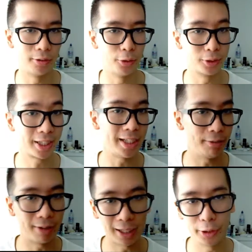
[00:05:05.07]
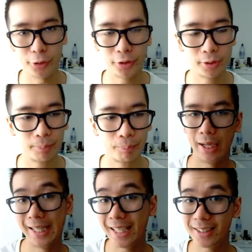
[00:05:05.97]
on those key values,
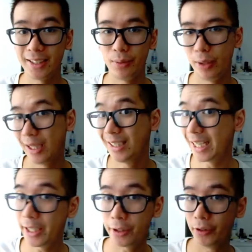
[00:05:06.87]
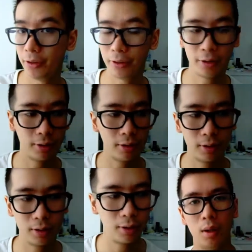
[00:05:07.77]
and then see where they take you.
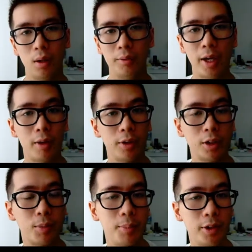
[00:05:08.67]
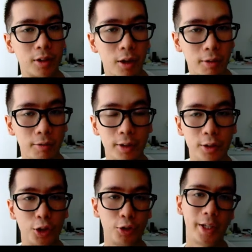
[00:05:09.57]
Now, this might be tough
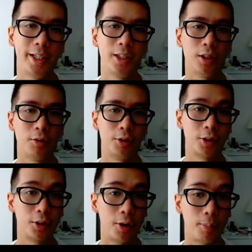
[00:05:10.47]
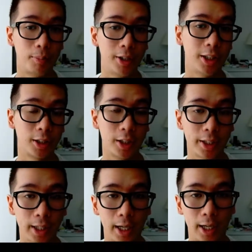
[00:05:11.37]
and strange for some
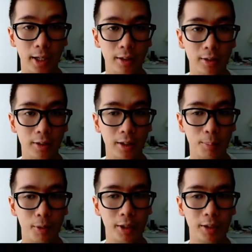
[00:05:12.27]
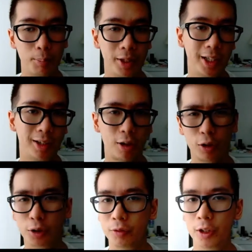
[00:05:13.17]
initially, and it might appear
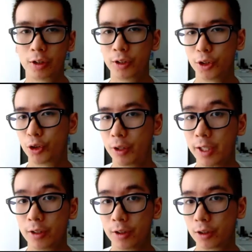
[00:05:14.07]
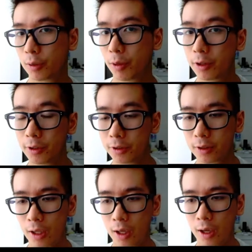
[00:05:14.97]
controversial and strange to some
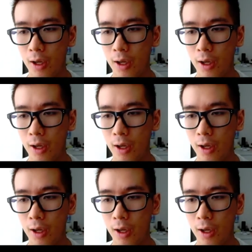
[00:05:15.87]
others,